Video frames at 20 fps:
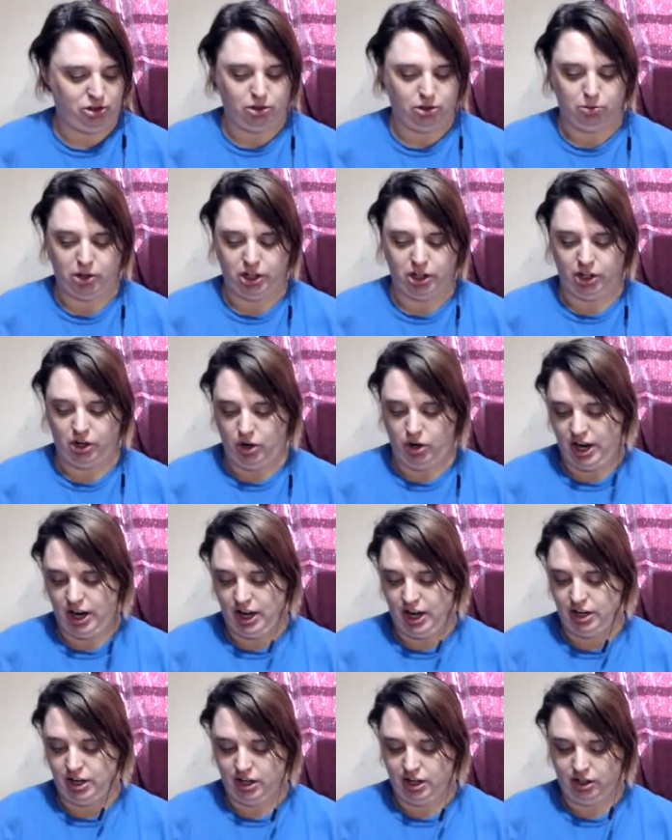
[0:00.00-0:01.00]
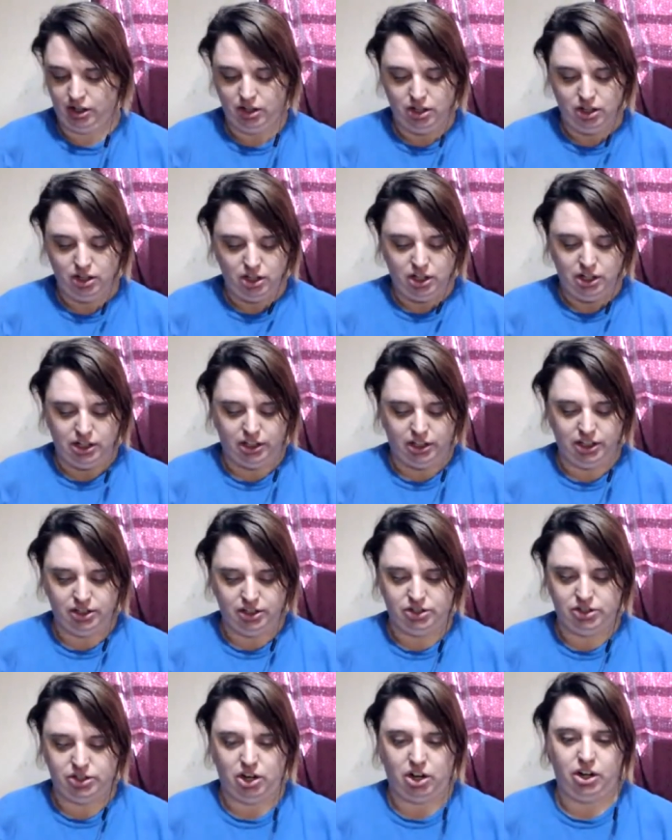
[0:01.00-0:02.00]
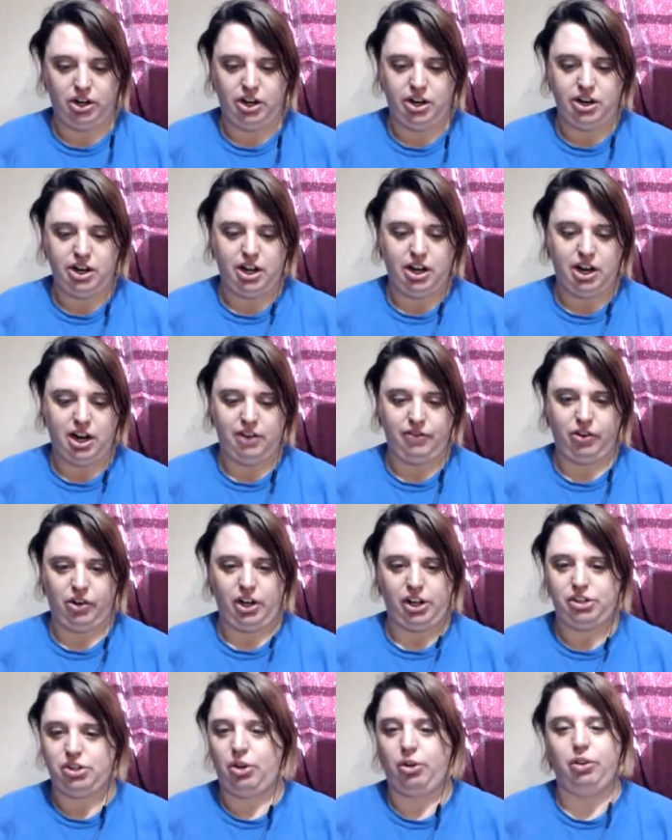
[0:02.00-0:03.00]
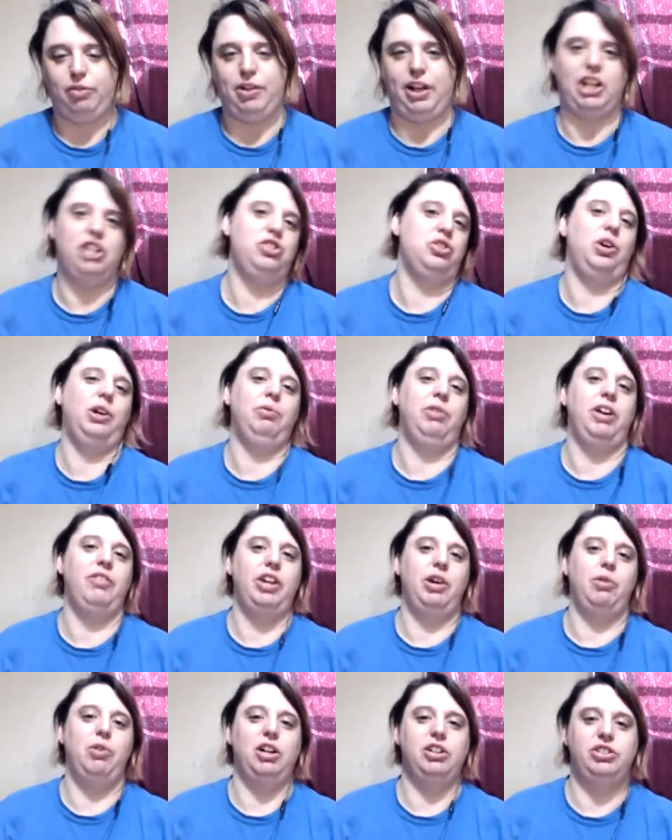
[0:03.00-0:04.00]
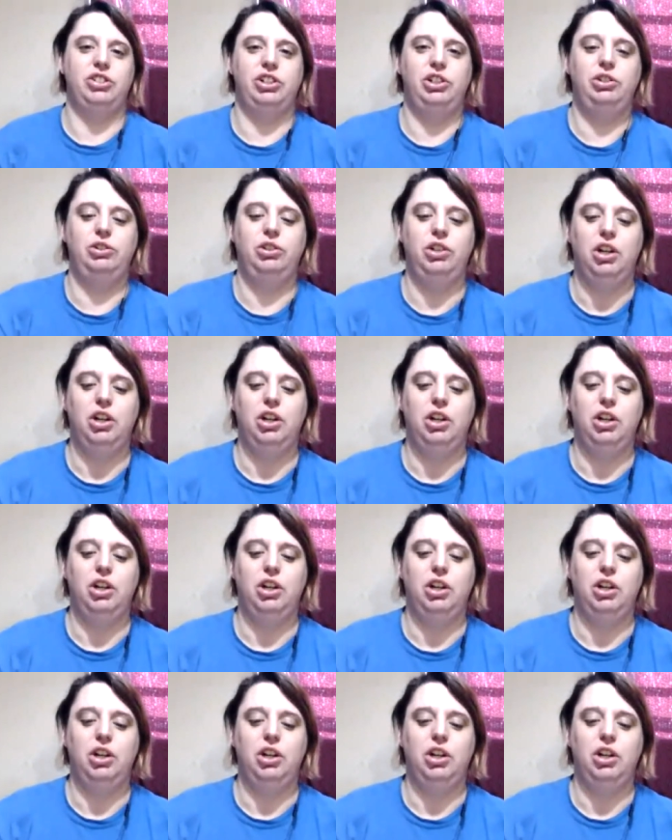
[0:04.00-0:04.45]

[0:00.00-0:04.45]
So we're going to go ahead and get started, and I've already told them they can join whenever they want to.